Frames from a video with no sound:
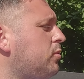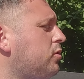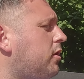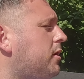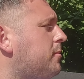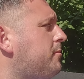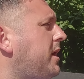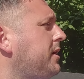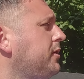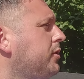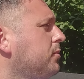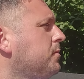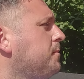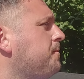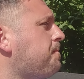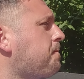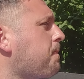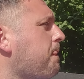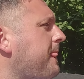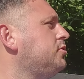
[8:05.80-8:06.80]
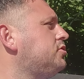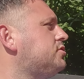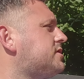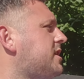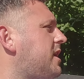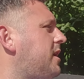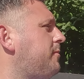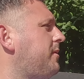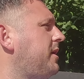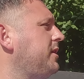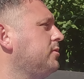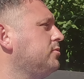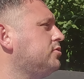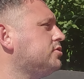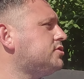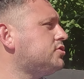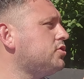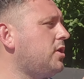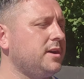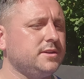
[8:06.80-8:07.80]
anyone got a menu? Can we just get a menu
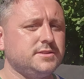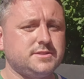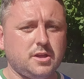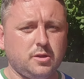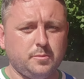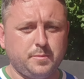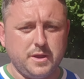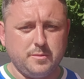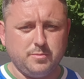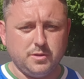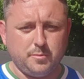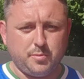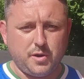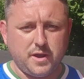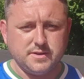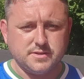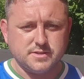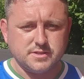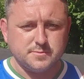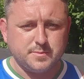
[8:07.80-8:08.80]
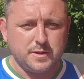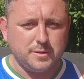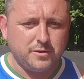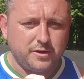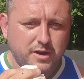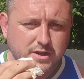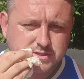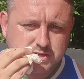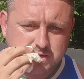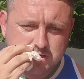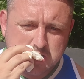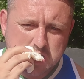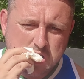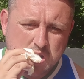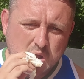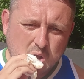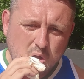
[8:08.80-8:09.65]
just so I can tell people the prices? People are asking.